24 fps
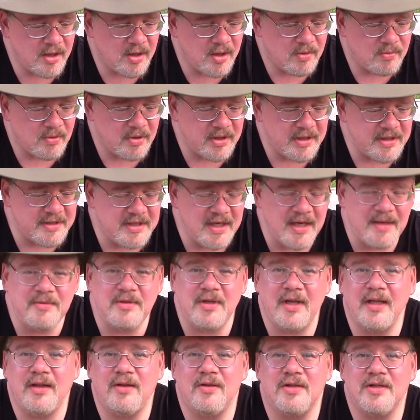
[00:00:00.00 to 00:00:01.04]
Well, it seems
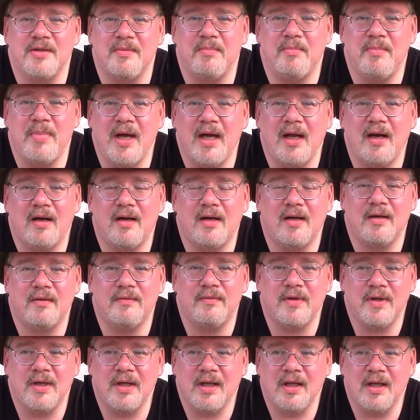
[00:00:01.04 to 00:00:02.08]
like there's a bit
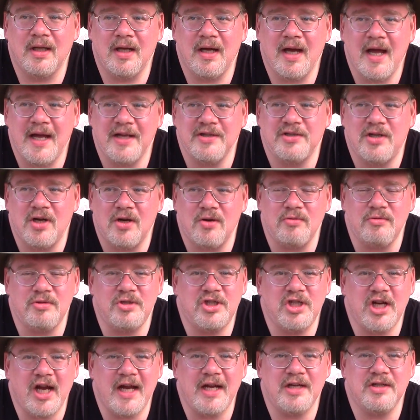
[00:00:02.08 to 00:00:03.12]
of, his tone
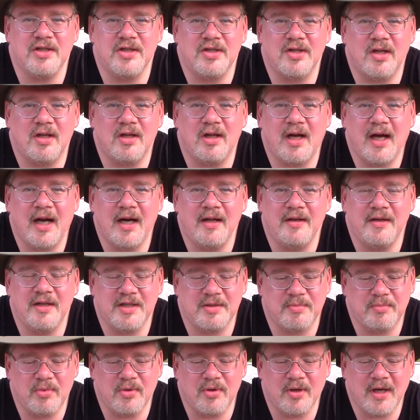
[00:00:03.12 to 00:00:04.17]
changes a lot in this
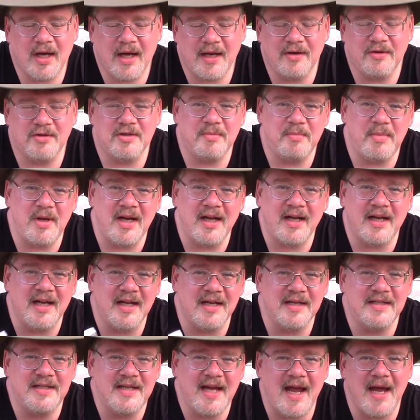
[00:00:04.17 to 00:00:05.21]
book, and there's a bit of
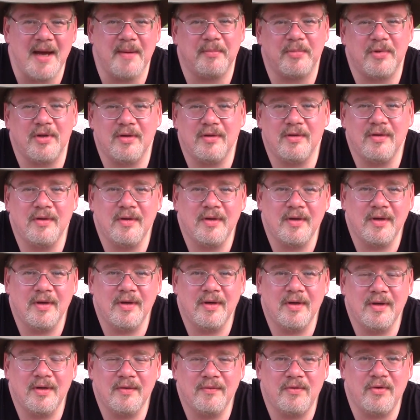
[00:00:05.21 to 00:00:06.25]
contempt
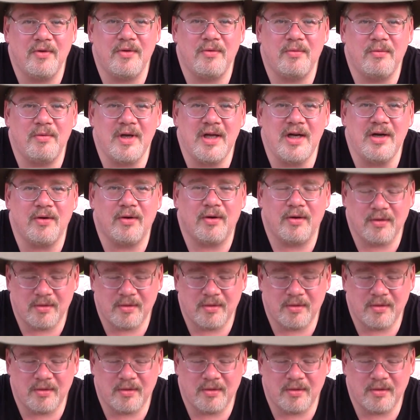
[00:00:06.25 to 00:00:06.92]
for the reader.